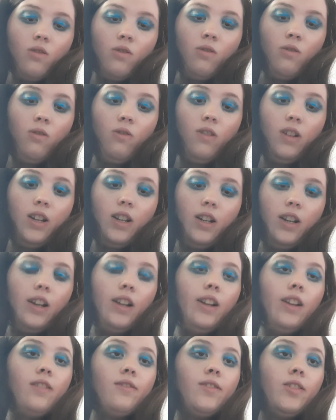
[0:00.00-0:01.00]
Hoola
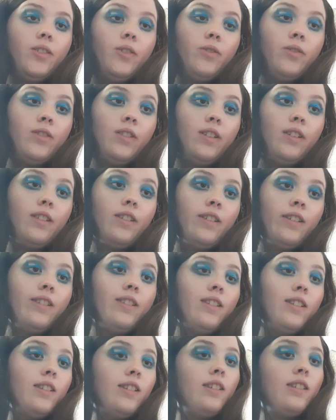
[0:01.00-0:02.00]
at Levels.
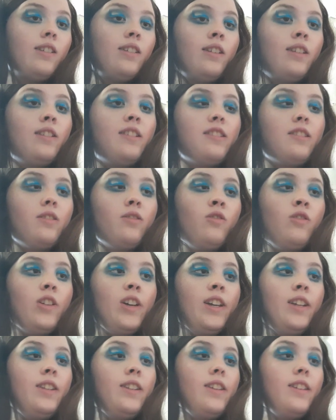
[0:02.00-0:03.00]
Is the
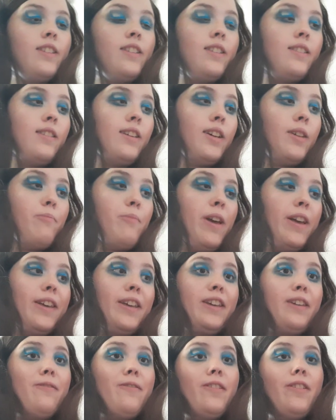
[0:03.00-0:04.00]
shade. This is like a
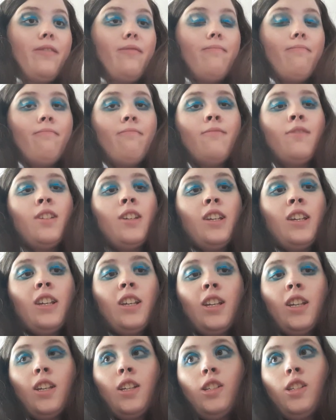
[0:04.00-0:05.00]
pinky one.
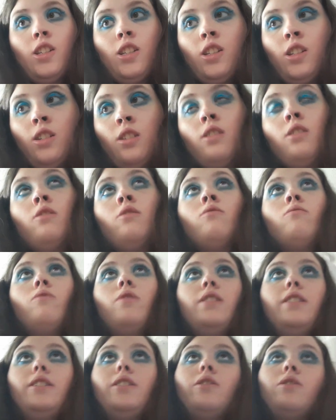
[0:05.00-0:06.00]

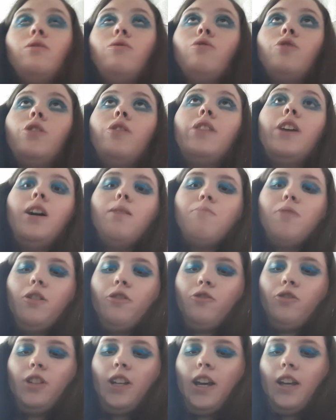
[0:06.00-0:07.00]
Really doesn't show that
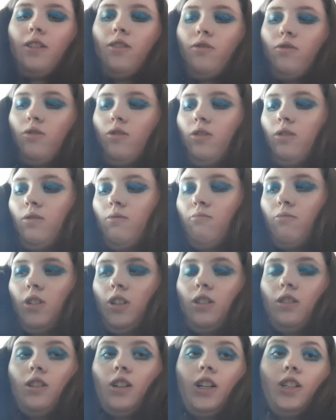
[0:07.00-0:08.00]
much tint,
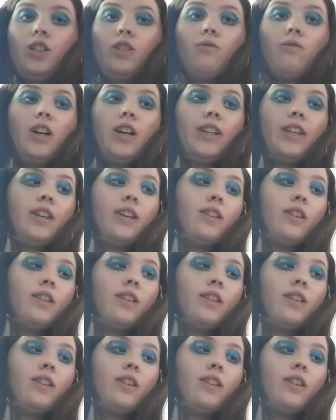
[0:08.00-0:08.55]
but I do like